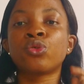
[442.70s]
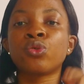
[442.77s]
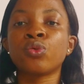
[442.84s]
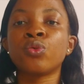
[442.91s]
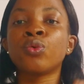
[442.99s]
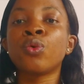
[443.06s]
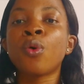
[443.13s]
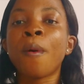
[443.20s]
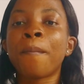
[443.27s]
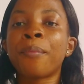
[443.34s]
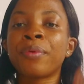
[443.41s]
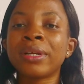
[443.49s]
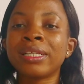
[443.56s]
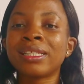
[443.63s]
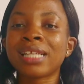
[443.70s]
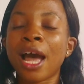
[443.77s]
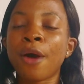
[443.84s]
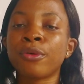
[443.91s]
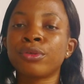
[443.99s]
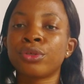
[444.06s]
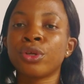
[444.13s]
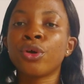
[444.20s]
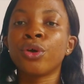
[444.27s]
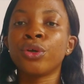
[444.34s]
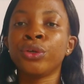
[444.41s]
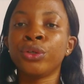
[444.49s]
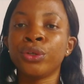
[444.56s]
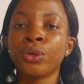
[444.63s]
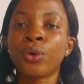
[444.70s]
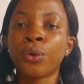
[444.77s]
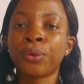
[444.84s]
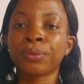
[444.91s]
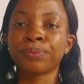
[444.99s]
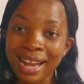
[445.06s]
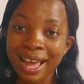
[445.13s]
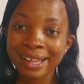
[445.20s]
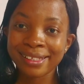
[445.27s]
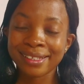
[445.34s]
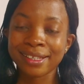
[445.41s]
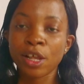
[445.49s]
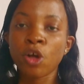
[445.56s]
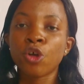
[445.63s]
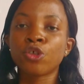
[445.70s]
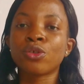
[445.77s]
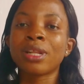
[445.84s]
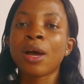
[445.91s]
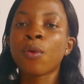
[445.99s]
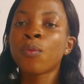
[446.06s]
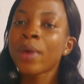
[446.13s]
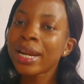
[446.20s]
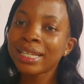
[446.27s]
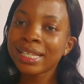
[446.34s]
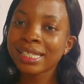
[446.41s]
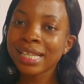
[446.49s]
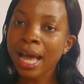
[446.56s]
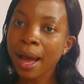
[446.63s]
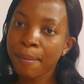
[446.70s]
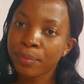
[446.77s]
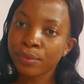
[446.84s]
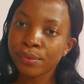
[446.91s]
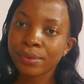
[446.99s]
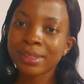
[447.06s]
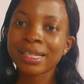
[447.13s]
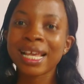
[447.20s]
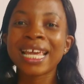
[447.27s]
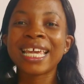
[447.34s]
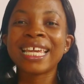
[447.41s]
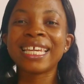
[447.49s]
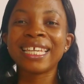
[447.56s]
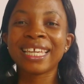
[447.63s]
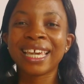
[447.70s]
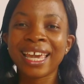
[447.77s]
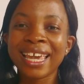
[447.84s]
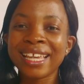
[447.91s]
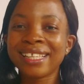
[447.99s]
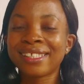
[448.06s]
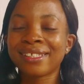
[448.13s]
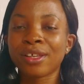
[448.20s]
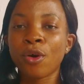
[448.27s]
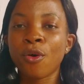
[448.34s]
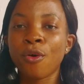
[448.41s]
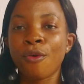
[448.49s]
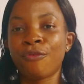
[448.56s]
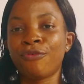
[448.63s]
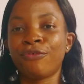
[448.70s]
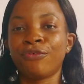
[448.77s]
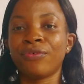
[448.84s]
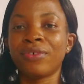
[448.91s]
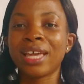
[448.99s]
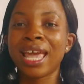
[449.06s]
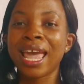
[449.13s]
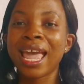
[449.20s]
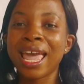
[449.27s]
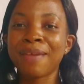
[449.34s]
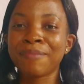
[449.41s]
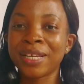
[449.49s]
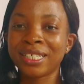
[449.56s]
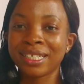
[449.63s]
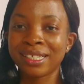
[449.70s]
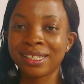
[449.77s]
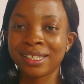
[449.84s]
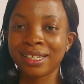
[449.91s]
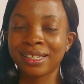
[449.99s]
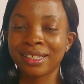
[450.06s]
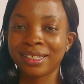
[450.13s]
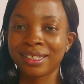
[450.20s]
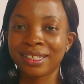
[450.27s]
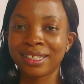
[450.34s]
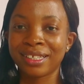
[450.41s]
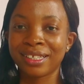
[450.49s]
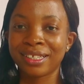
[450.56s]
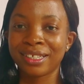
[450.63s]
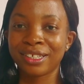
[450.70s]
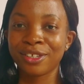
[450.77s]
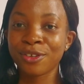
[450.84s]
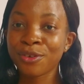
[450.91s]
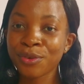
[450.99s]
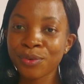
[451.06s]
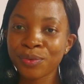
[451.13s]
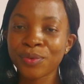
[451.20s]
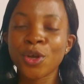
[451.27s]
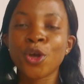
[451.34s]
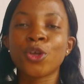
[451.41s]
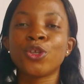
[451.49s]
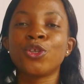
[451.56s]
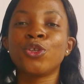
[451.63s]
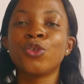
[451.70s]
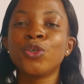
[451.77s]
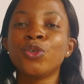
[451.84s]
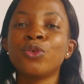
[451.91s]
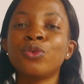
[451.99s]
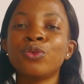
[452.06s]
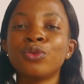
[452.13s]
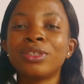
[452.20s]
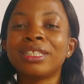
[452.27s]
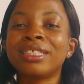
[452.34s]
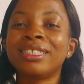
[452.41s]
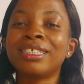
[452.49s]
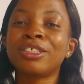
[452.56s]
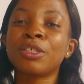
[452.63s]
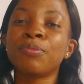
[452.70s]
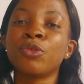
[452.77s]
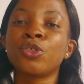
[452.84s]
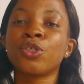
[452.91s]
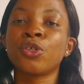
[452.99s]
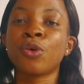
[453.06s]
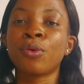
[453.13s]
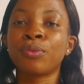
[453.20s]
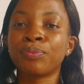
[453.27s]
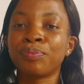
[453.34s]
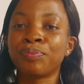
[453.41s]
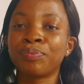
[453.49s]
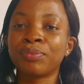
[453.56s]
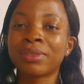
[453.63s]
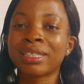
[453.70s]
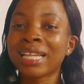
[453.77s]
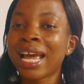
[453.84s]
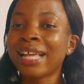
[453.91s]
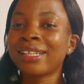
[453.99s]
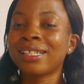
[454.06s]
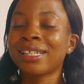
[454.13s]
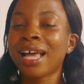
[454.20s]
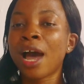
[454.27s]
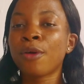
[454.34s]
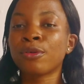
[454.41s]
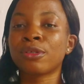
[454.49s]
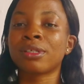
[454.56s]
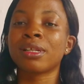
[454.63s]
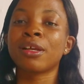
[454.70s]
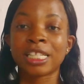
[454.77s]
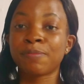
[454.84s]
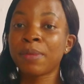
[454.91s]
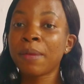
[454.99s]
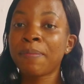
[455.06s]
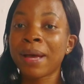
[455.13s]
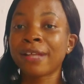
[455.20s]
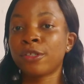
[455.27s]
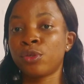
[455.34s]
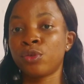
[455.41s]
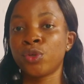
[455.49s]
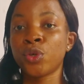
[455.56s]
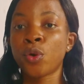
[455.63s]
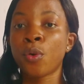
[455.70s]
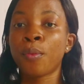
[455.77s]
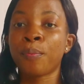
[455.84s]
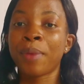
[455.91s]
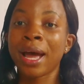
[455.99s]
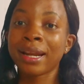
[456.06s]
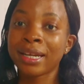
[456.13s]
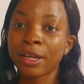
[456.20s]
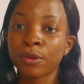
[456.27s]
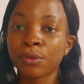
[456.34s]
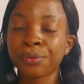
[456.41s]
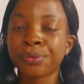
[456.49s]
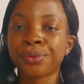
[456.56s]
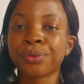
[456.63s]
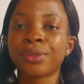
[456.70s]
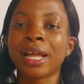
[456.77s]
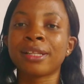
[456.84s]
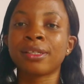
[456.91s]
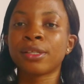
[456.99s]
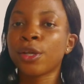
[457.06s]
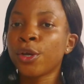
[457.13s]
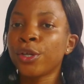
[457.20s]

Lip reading: to print out your slides so that when this happens, in case of emergency, you distribute your slides out as papers to your panel so that